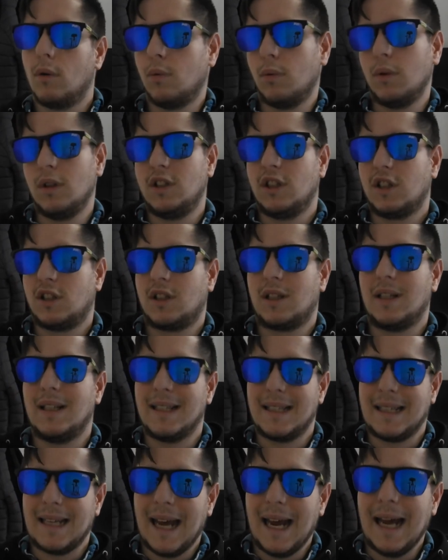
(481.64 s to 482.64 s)
we're just
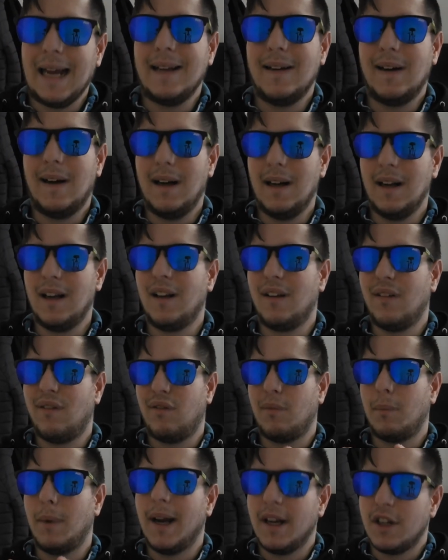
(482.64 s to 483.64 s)
gonna get
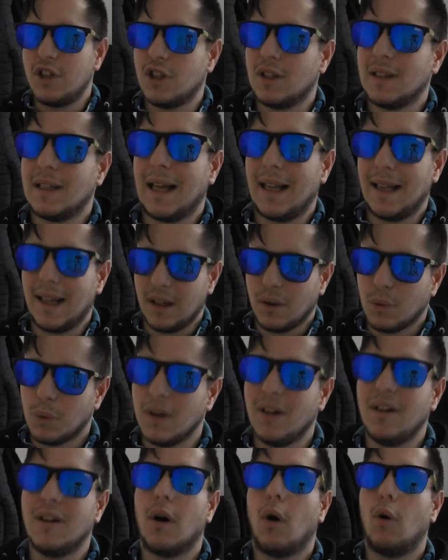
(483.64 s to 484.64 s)
information that like
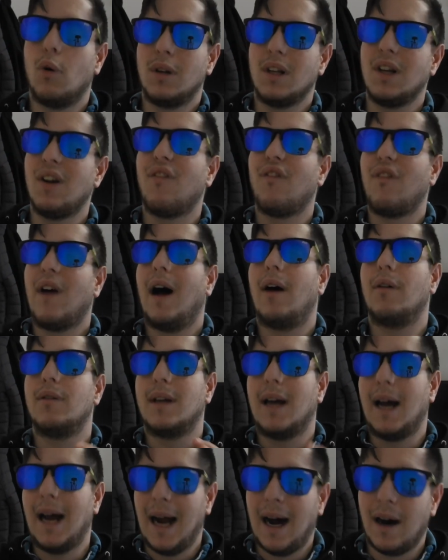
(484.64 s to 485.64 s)
we only
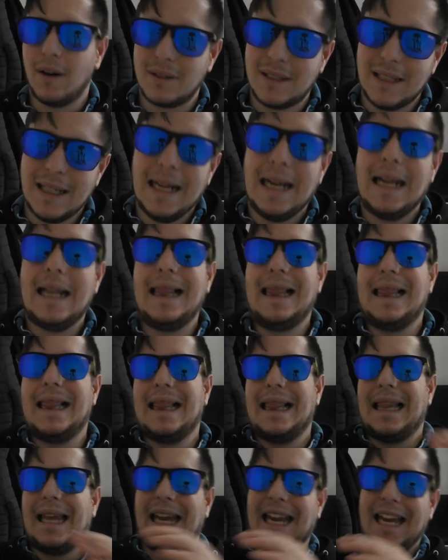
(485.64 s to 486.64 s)
found out
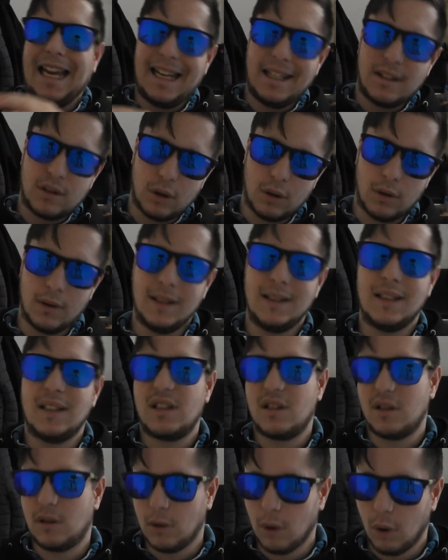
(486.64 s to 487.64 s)
later in the
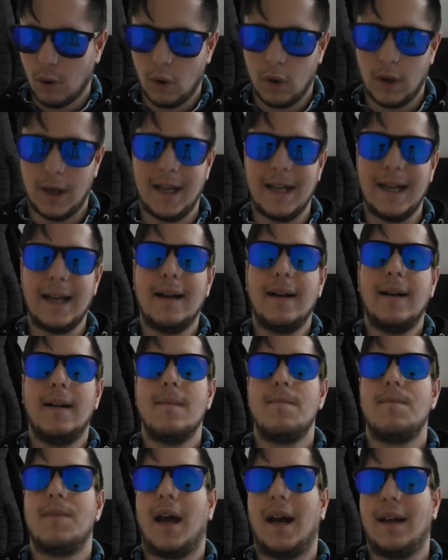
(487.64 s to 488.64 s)
story,
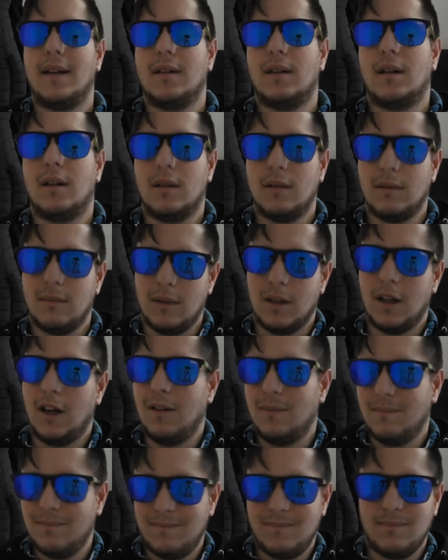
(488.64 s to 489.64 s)
and you
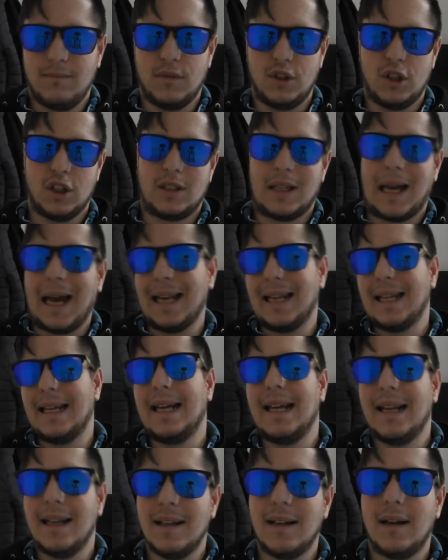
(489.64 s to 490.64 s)
know, just add it
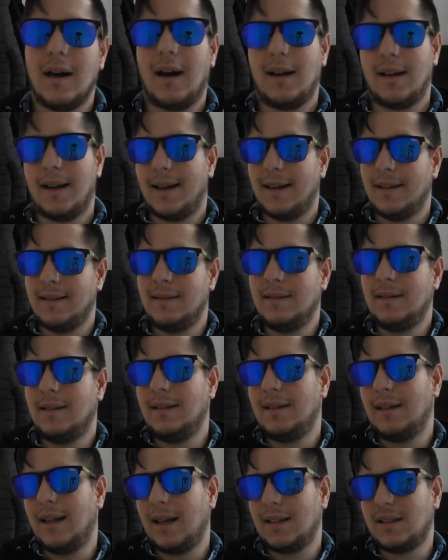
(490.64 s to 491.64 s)
in
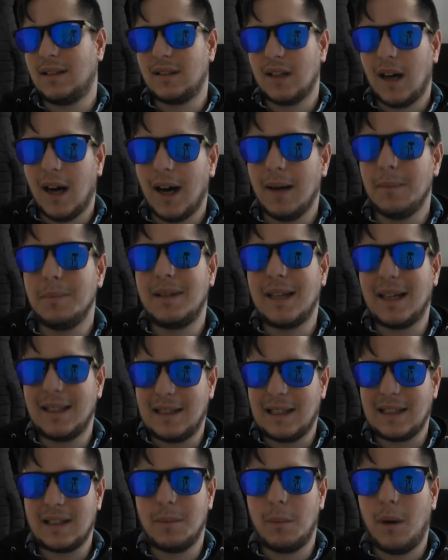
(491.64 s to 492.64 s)
at the time
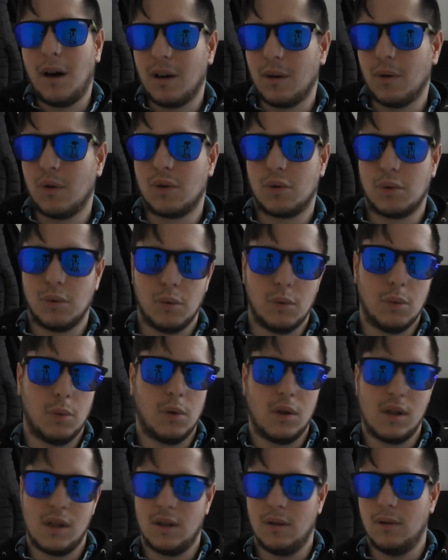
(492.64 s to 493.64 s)
that the manga
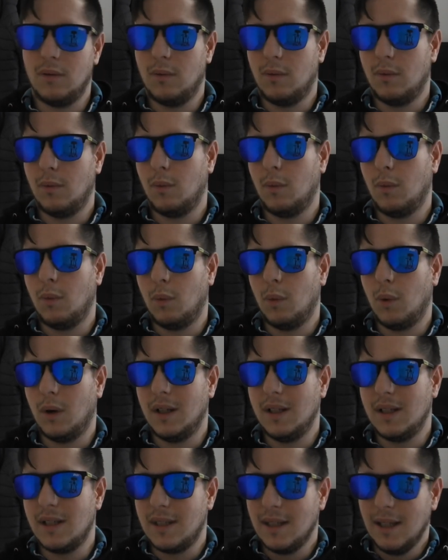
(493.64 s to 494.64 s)

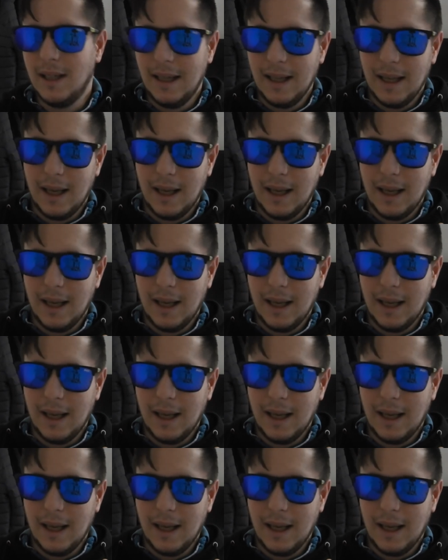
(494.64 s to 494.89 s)
was